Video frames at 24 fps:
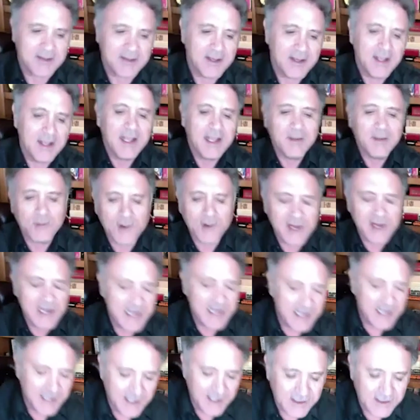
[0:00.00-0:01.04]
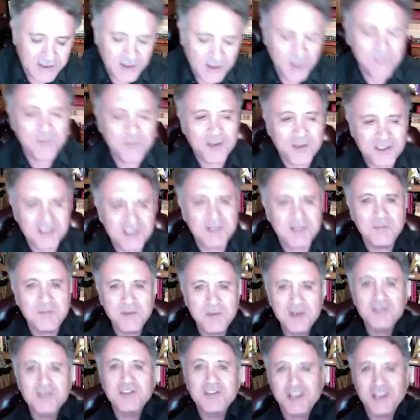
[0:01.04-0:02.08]
And we're eating, so he puts the
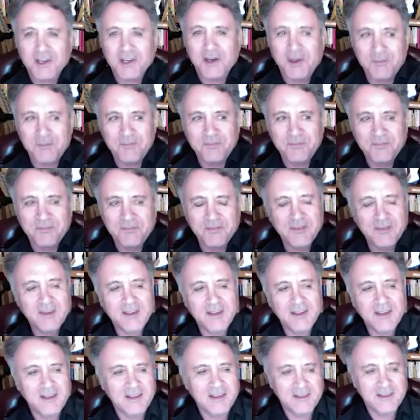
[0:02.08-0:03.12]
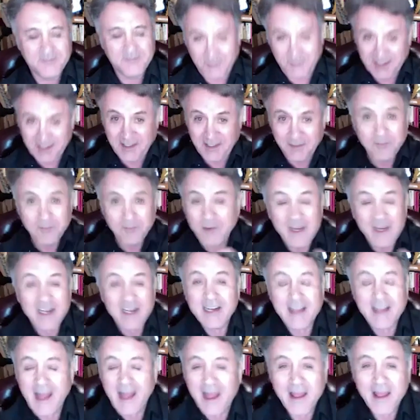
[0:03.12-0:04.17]
music on we
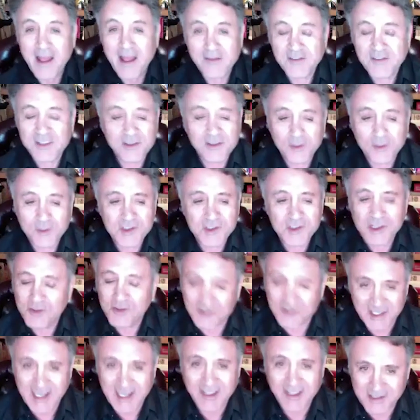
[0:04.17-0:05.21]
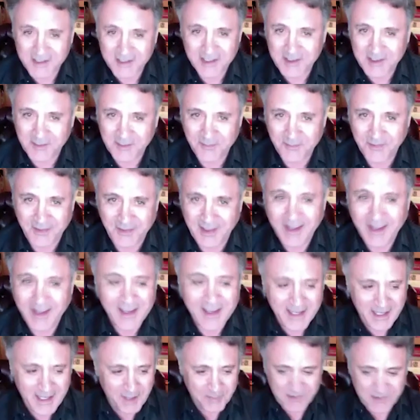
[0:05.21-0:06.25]
didn't have there was no sound system for that
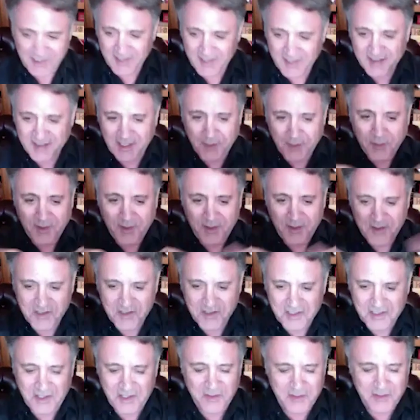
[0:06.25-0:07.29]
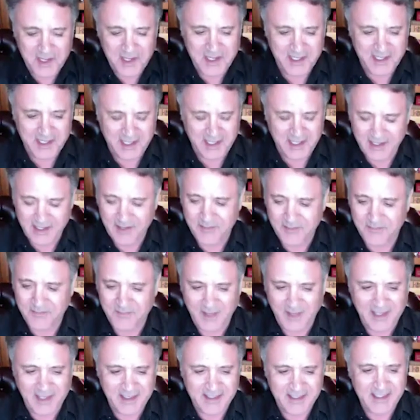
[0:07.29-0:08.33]
it was just like one of those sony kind of
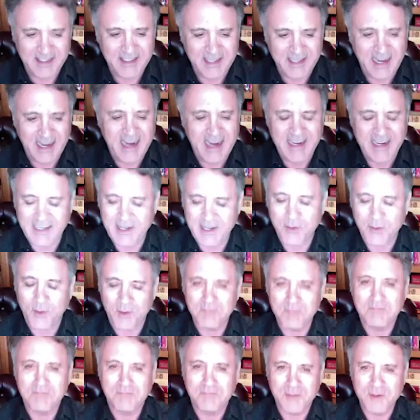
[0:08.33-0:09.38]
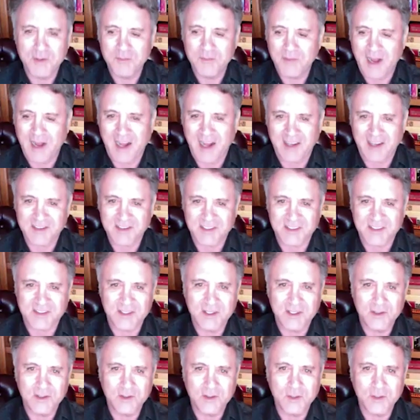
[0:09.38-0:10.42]
1981 boom boxes
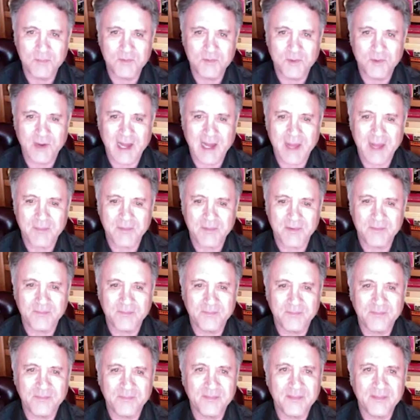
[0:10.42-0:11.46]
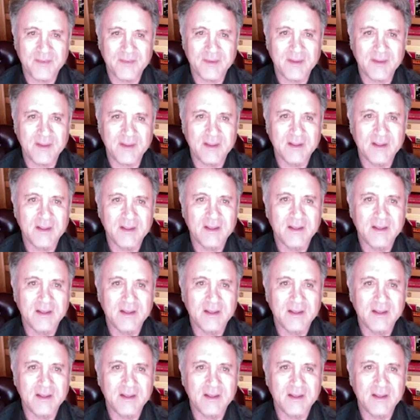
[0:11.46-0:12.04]
whoops what happened you're